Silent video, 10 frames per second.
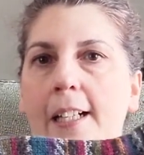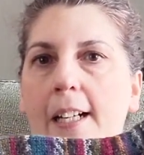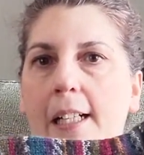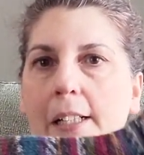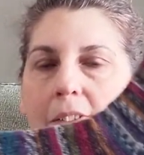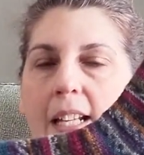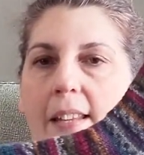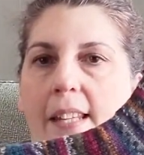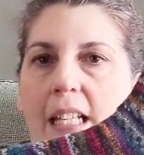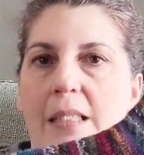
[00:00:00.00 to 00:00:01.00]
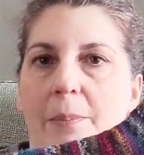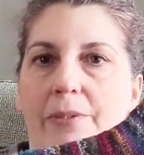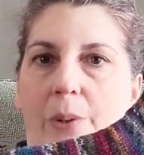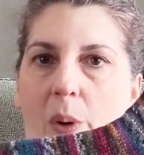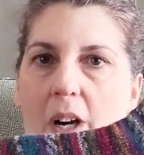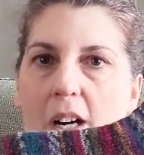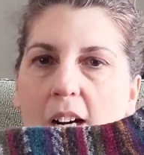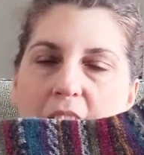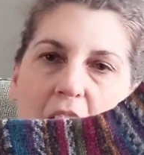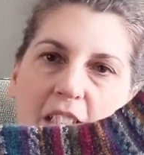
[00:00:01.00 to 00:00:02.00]
I've knit these before.
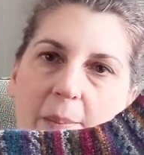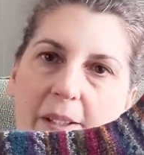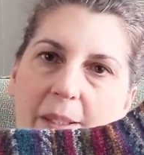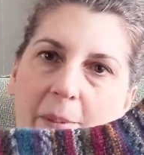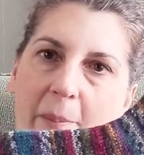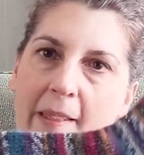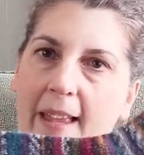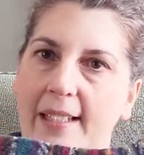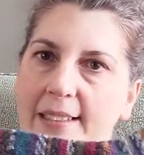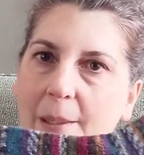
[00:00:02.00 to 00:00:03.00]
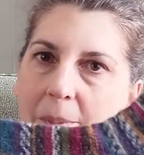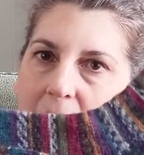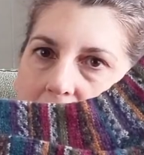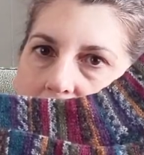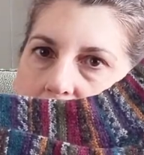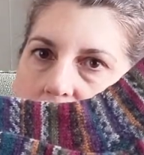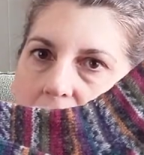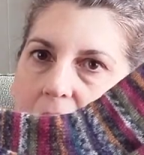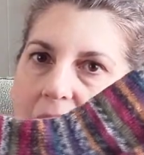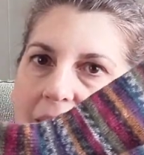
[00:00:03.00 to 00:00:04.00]
I talked about them in my last
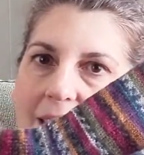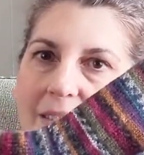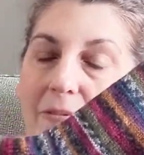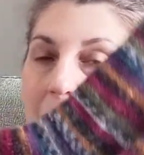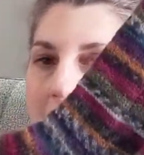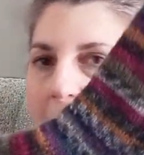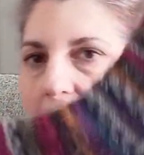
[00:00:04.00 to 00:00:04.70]
episode. This is really